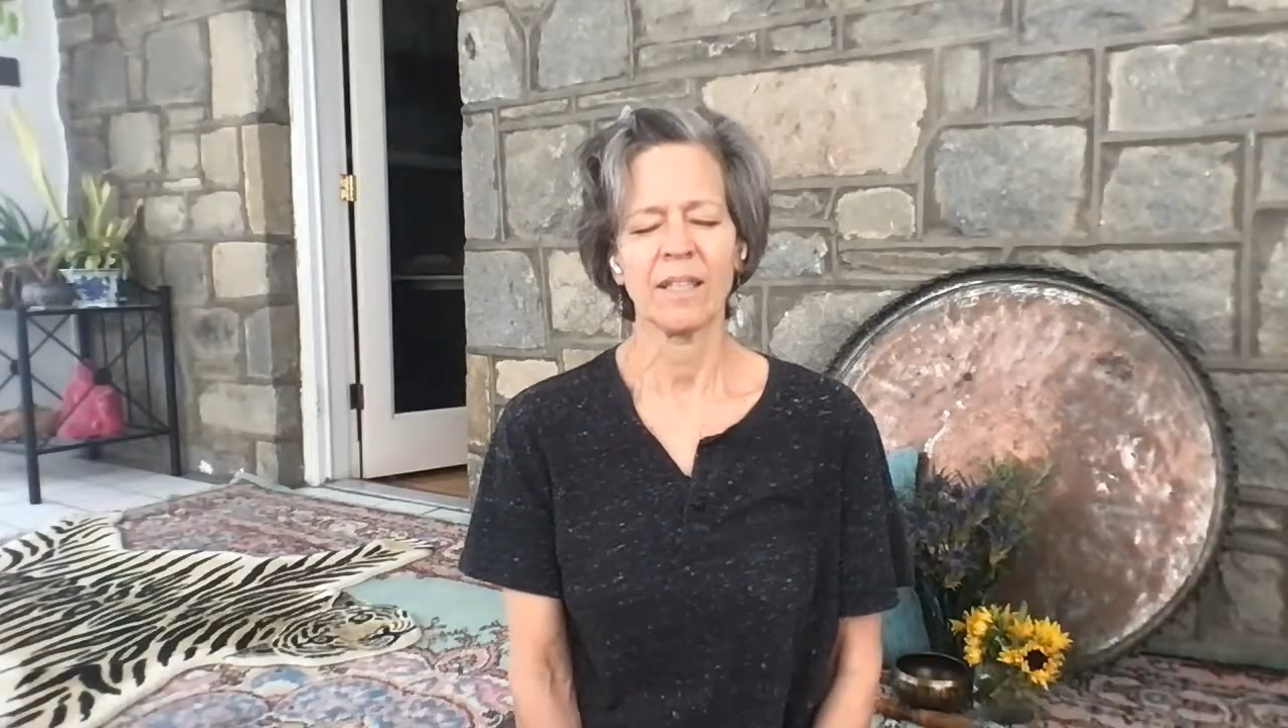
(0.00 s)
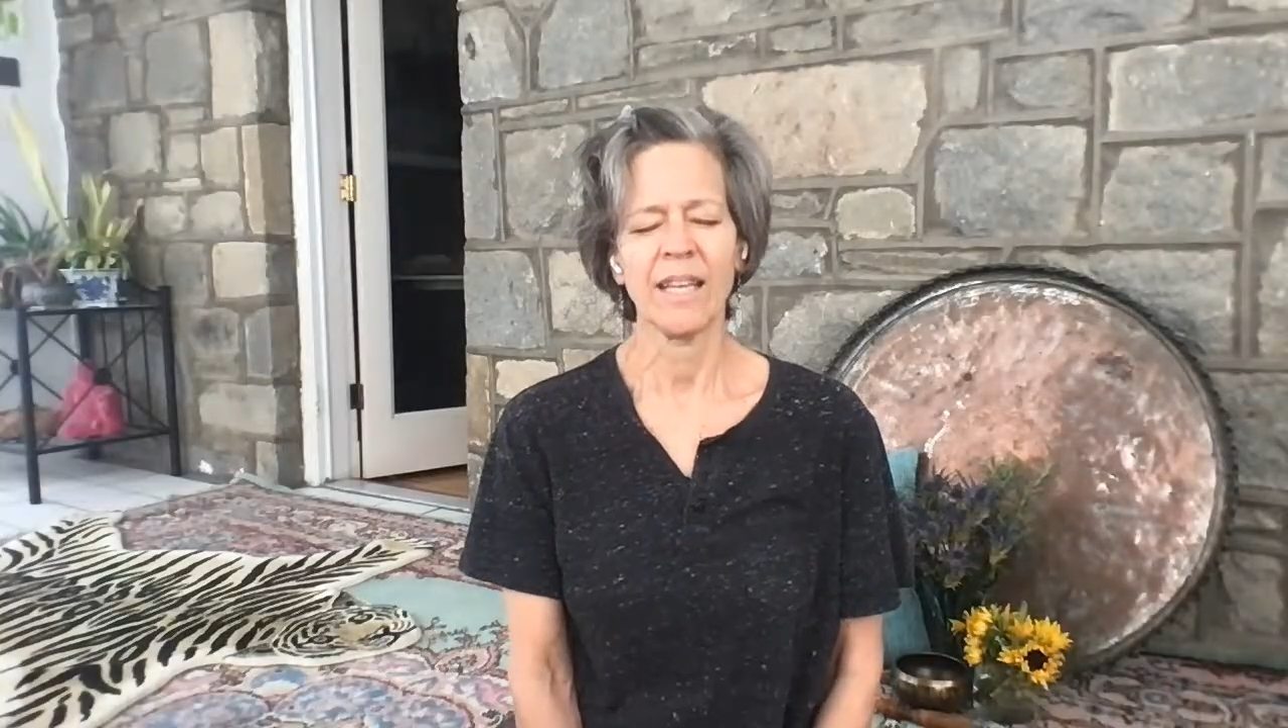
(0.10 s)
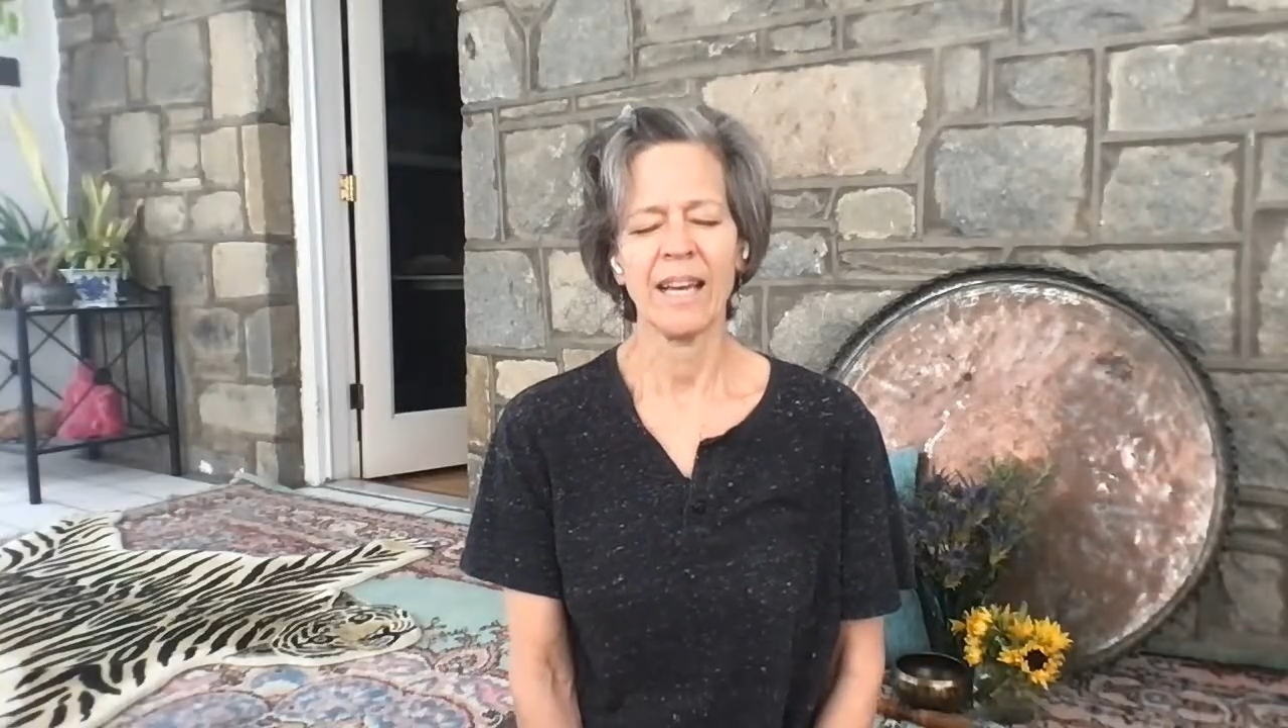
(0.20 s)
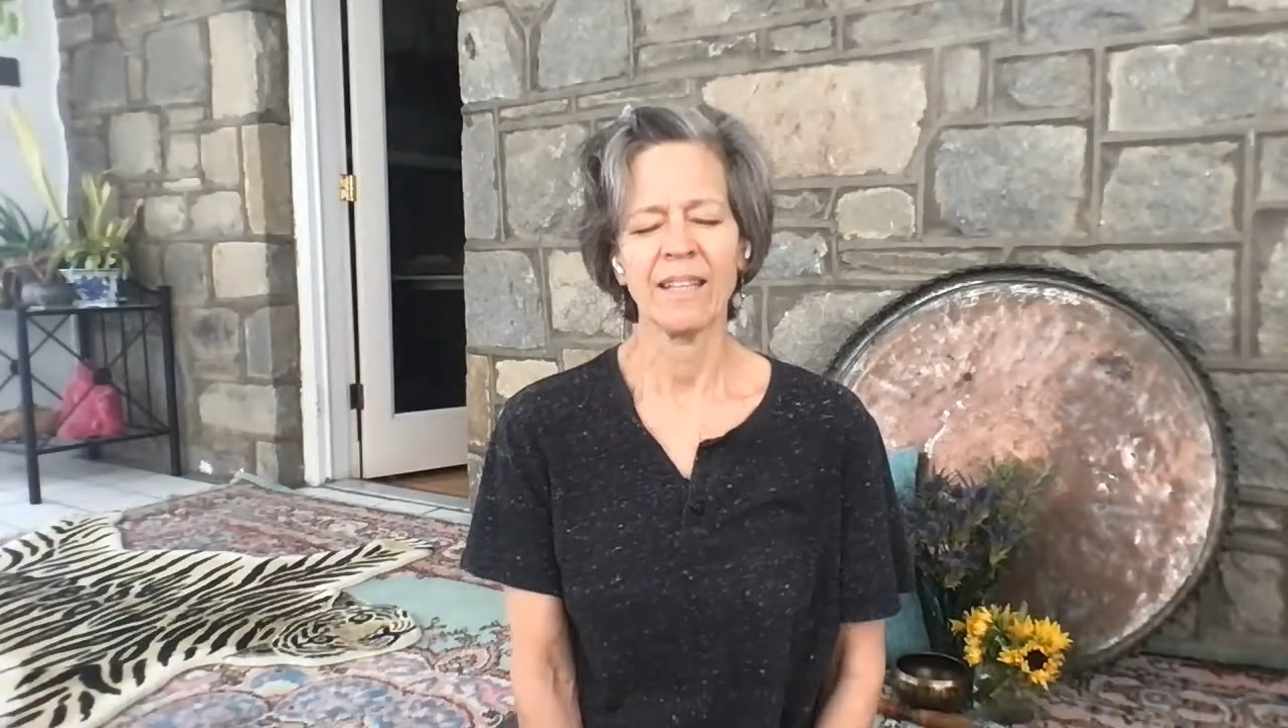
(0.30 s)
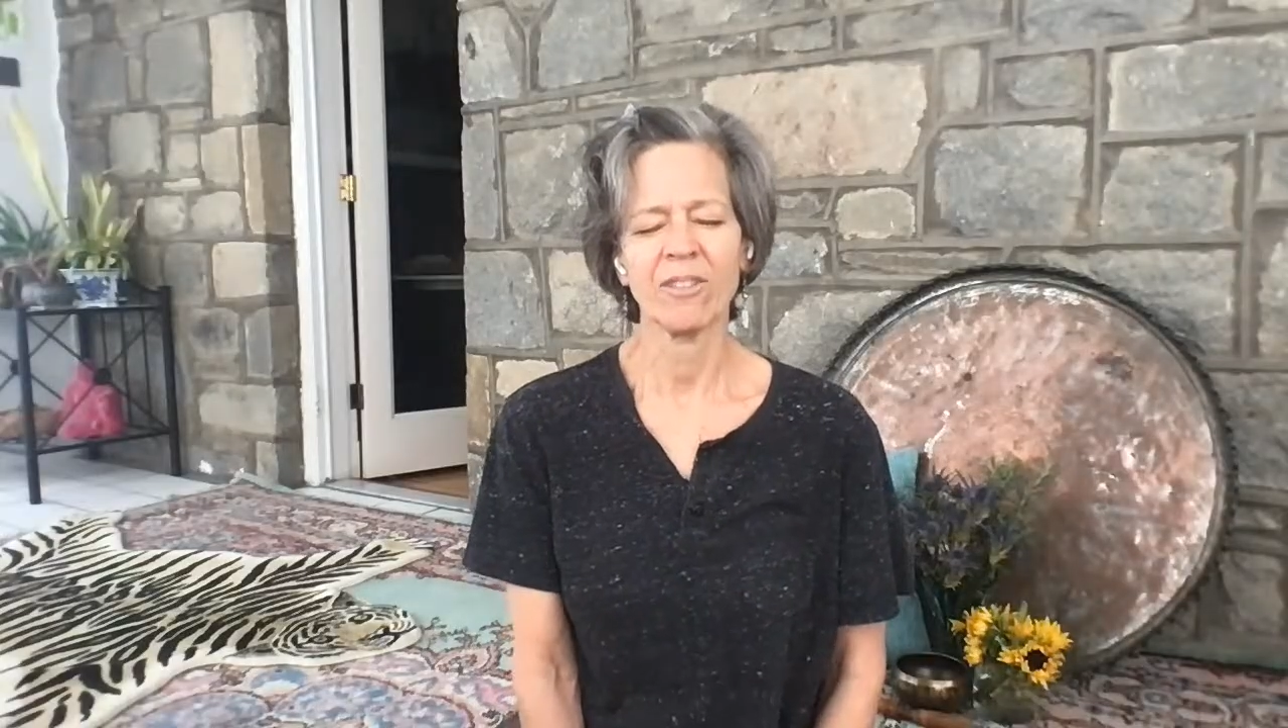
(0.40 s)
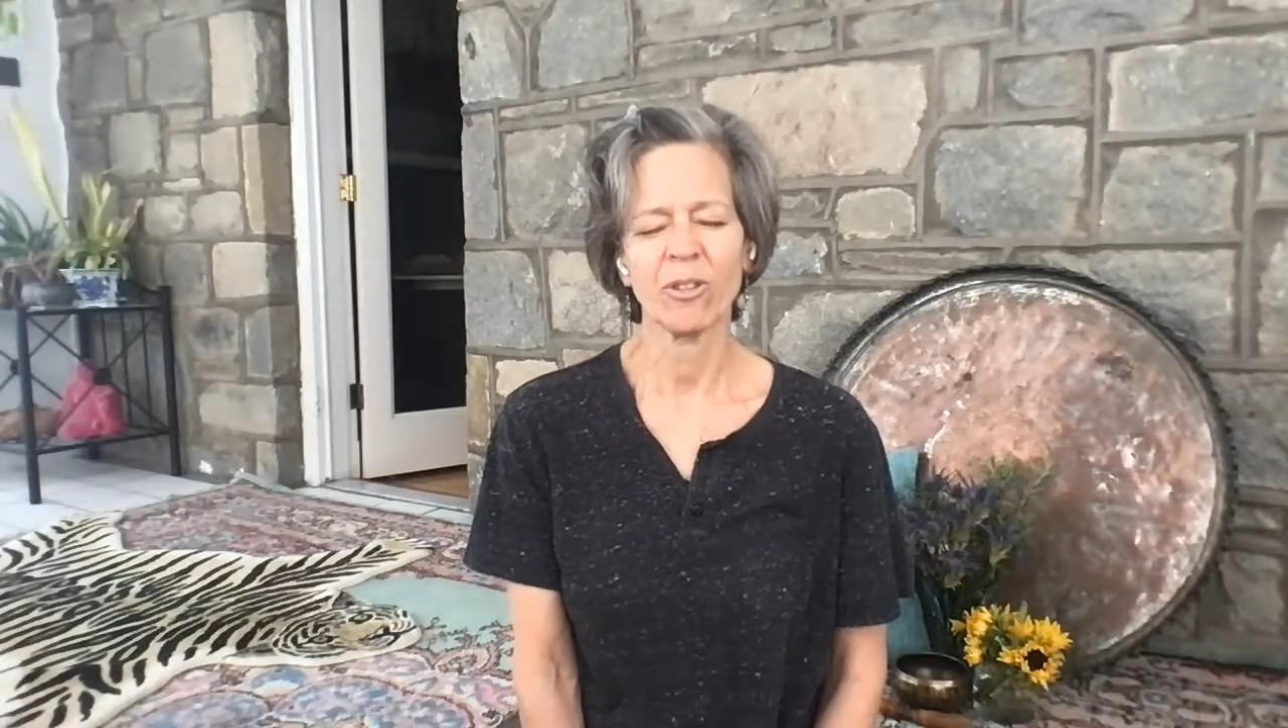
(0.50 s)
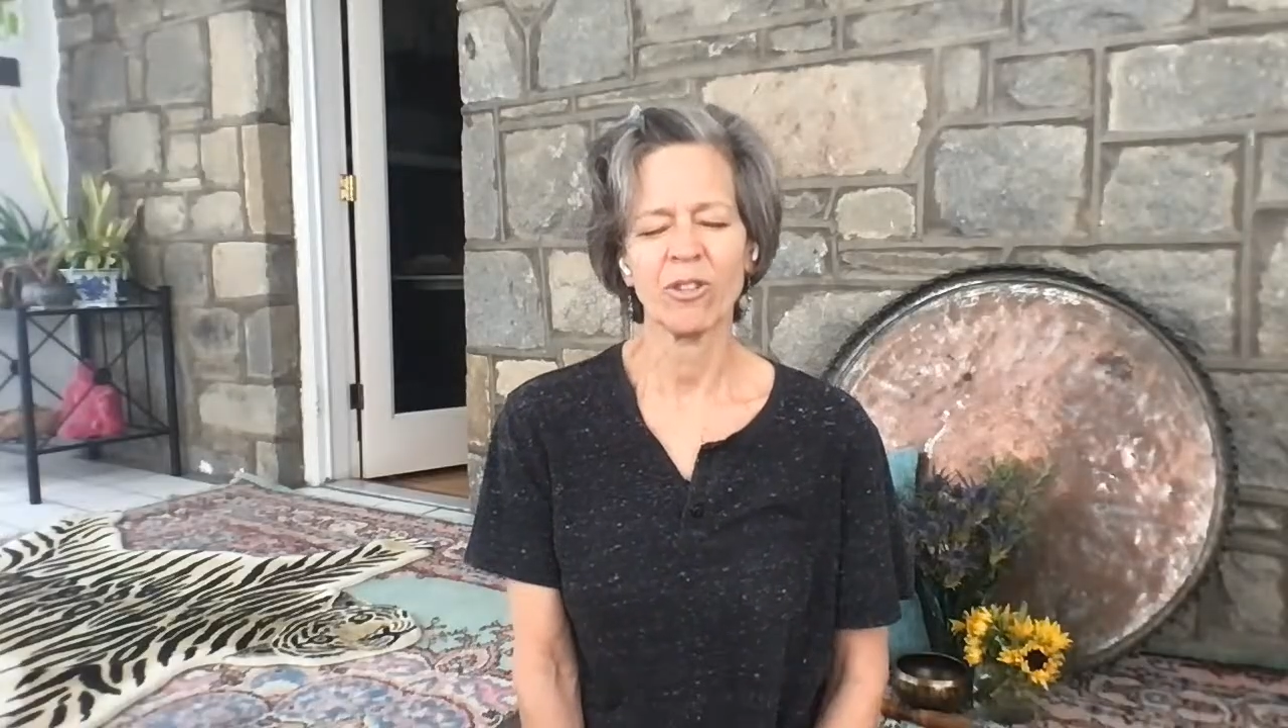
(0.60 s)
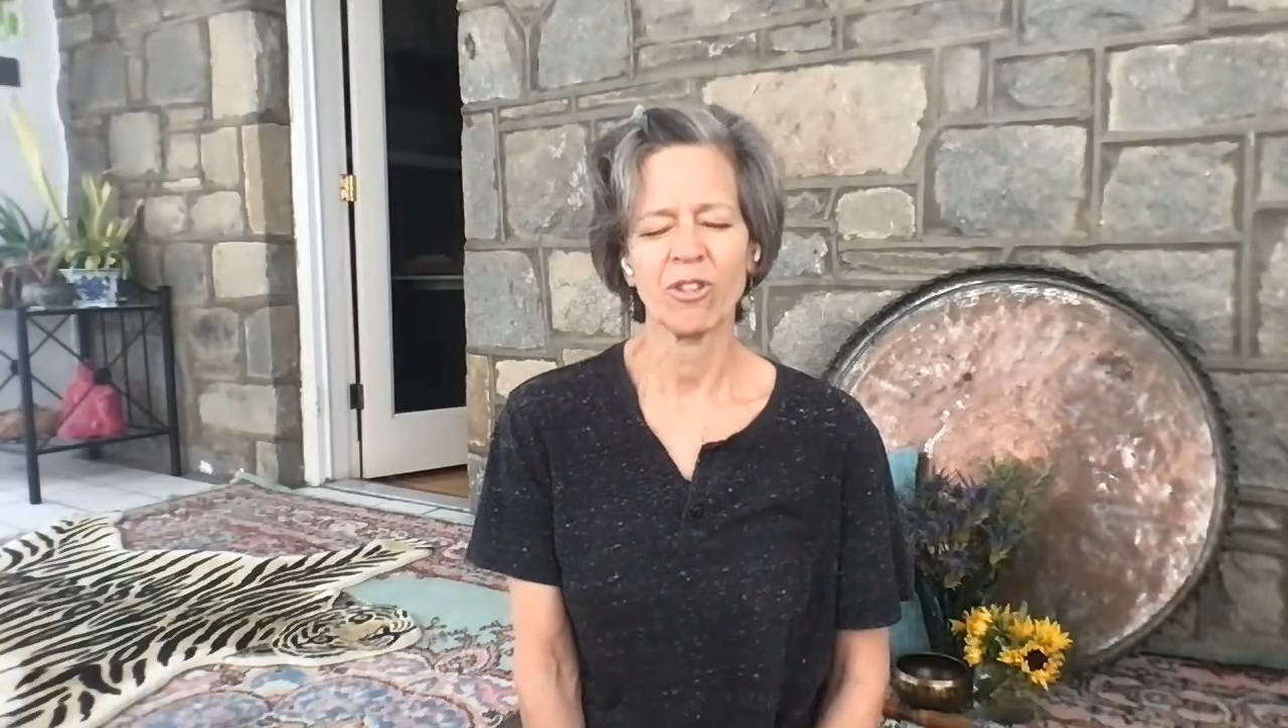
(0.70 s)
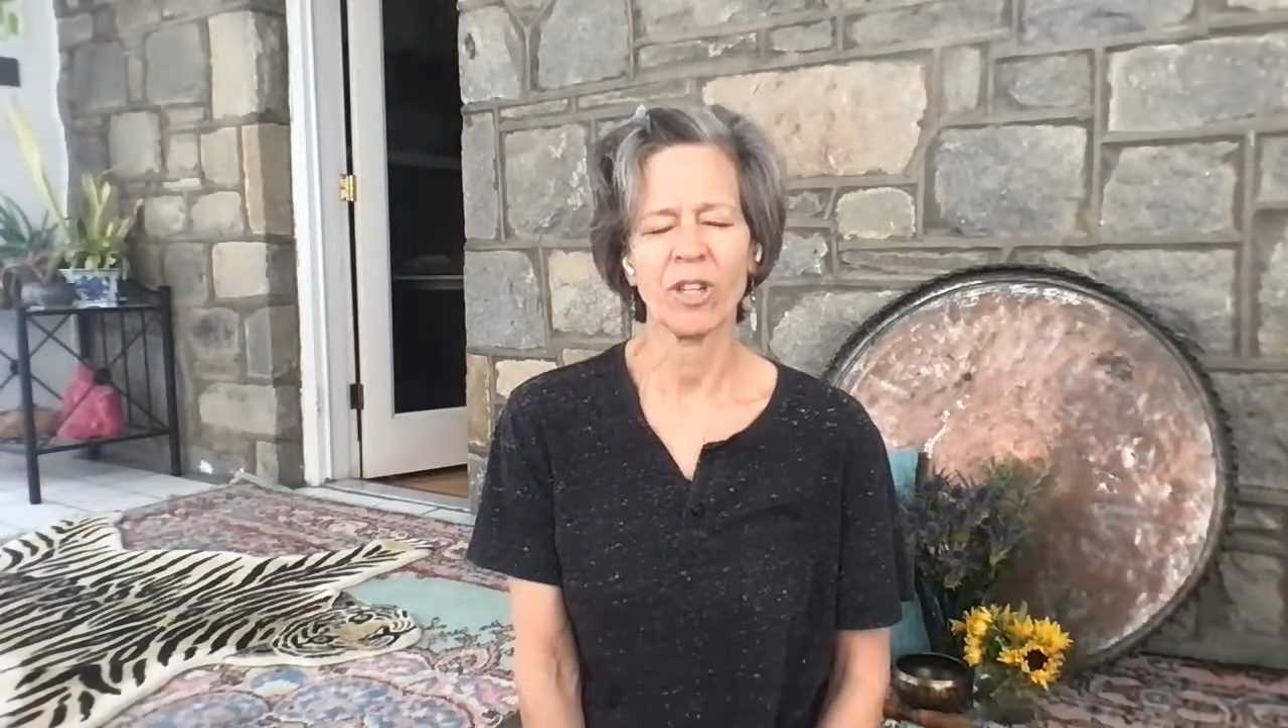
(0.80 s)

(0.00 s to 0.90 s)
yeah, sort